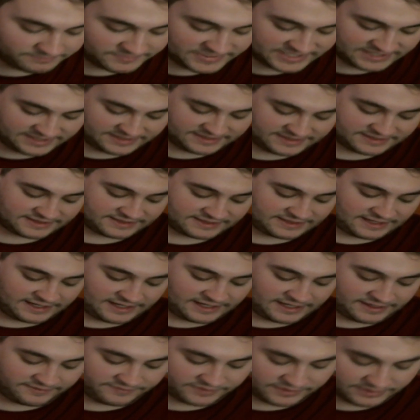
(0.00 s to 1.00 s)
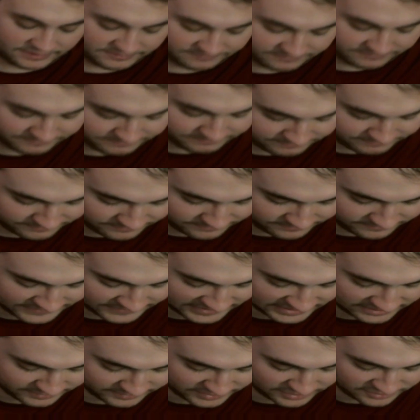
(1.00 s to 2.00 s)
discs I have, the
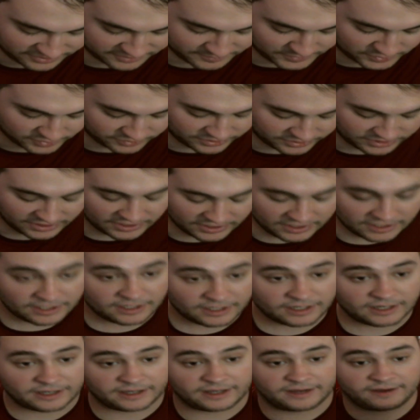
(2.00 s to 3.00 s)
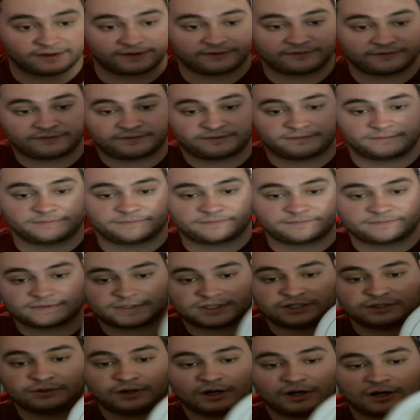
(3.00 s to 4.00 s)
approach mode, I have
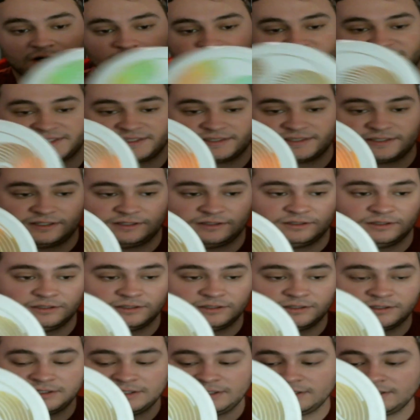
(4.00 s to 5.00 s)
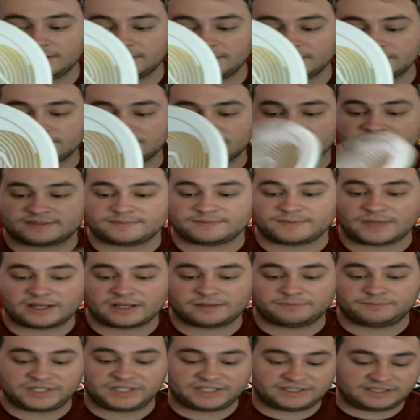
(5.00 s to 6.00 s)
2 harps still. So this is my
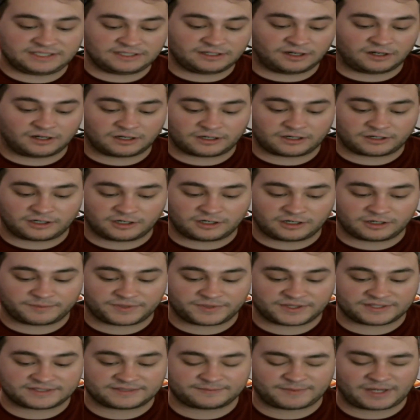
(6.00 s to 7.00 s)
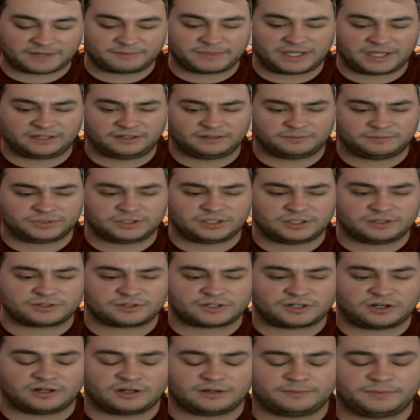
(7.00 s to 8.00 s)
BT Hard harp. This is my main approach
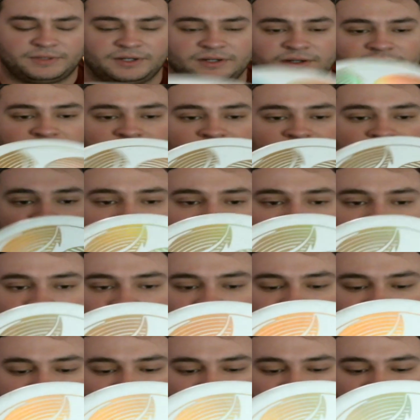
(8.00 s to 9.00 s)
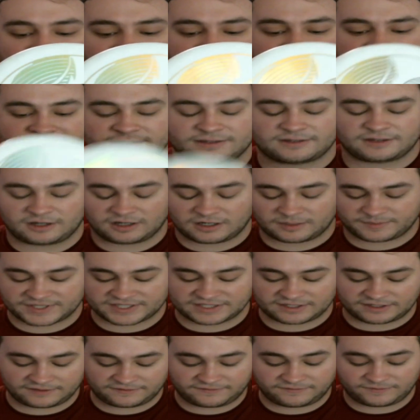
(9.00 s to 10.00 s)
harp. So the harp is
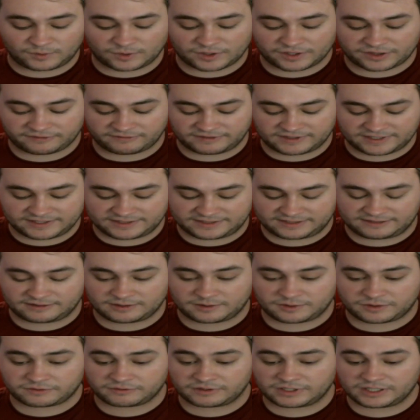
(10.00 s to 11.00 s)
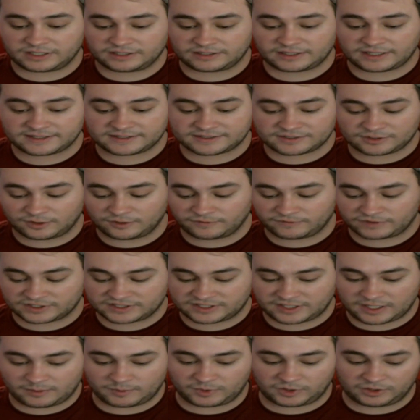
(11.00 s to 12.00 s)
a 4303, a nice
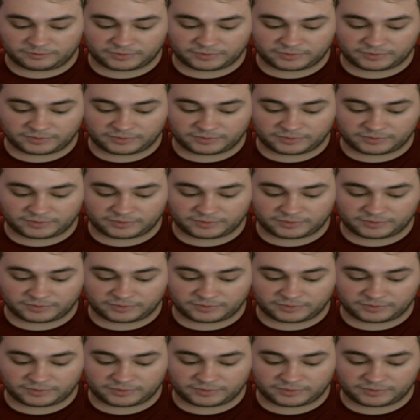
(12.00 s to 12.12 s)
overstable